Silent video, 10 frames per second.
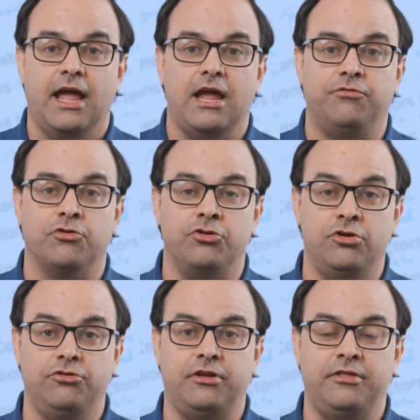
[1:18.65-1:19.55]
If you're
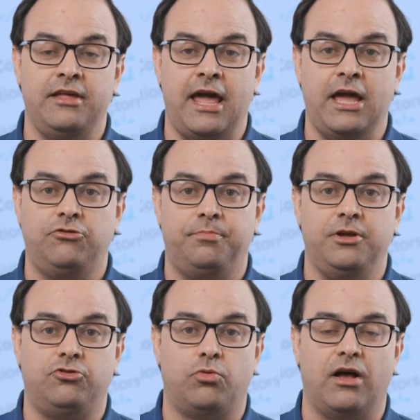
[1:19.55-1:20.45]
using the
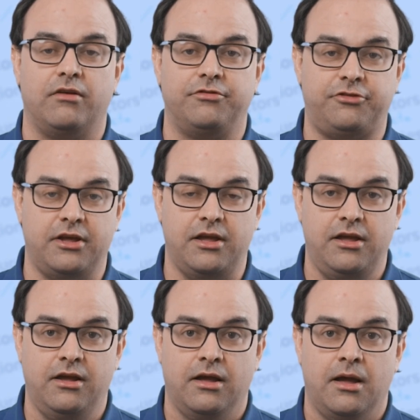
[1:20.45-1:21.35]

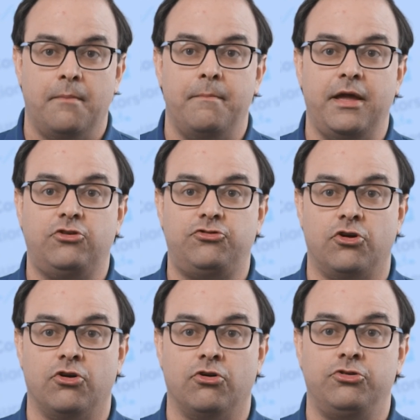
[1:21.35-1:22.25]
HP12C, make
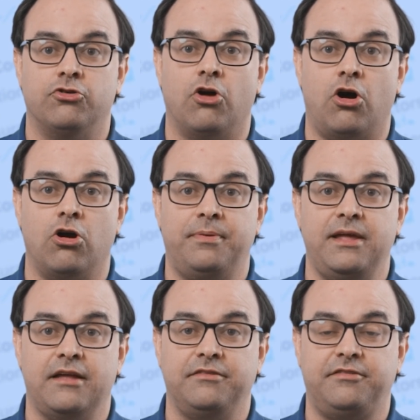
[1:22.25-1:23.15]
sure your
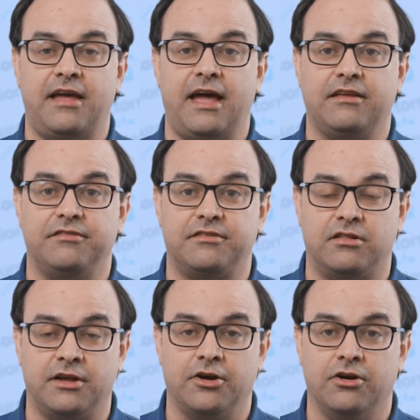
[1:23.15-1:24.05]
RPN stack is
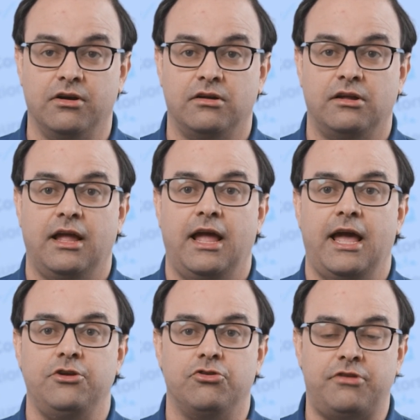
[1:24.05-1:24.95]
clear
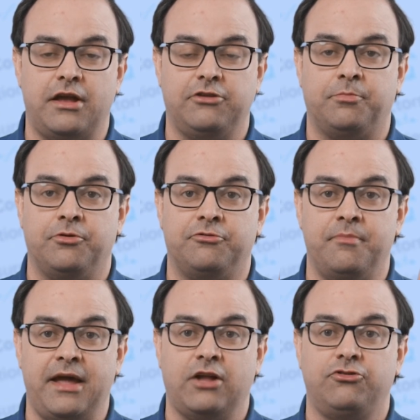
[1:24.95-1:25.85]
and your decimals
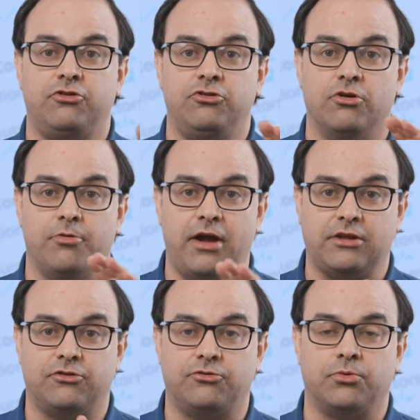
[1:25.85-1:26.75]
match your practice